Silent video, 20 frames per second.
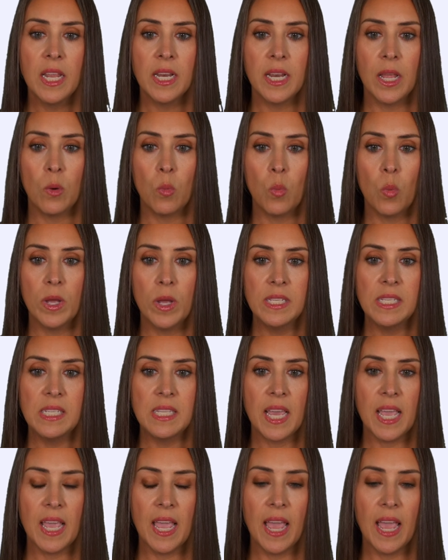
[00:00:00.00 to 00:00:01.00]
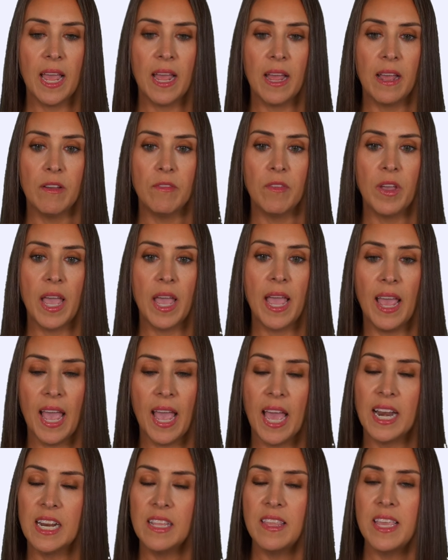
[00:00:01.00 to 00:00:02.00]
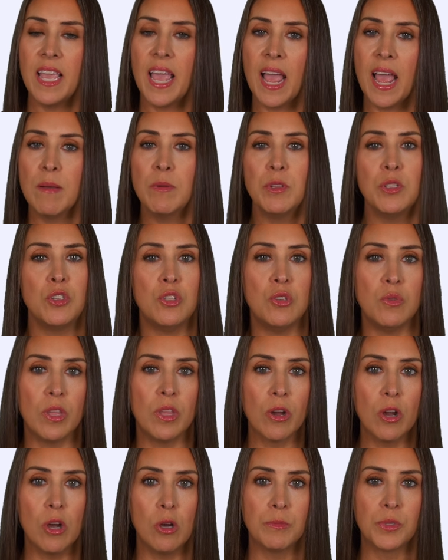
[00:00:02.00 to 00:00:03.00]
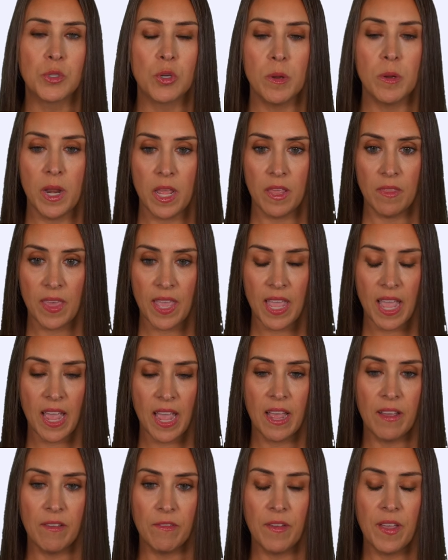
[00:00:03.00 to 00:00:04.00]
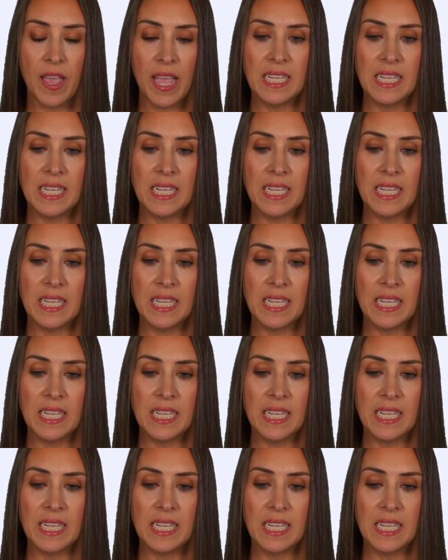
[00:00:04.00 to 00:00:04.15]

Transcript: Now, once they have added the app to their home screen and they have